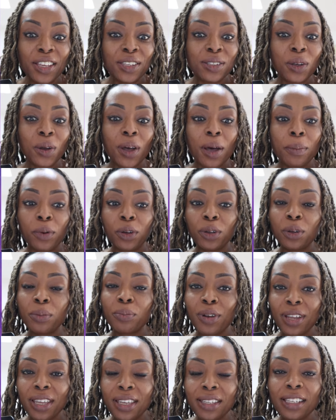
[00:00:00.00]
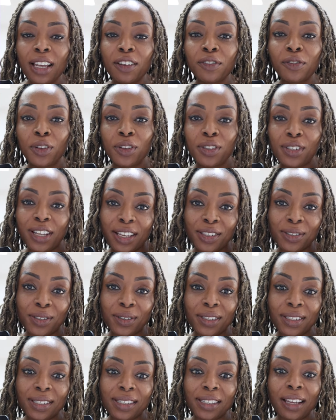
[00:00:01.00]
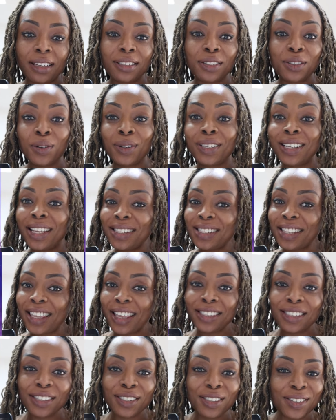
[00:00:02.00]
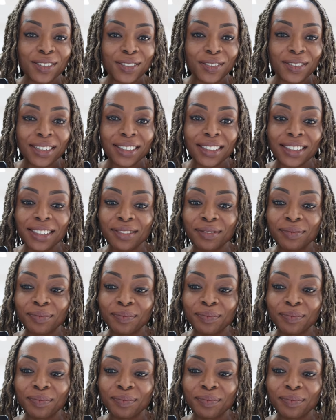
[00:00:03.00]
So I'm gonna break it down for you guys to understand, so let's get into it.